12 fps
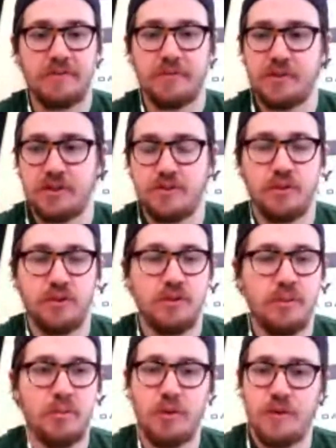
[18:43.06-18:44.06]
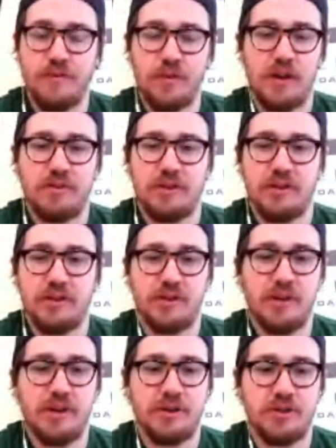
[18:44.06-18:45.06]
Just a little bit more involved in a
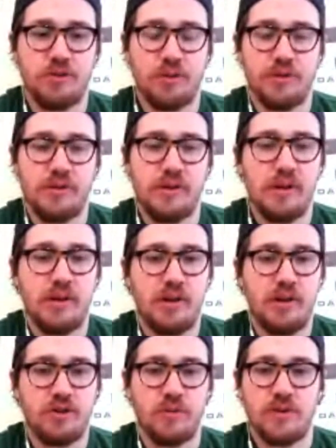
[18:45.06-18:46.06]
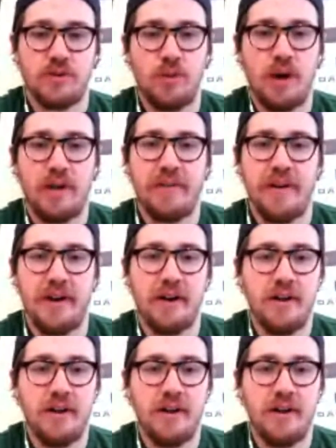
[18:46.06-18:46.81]
shortened squad there.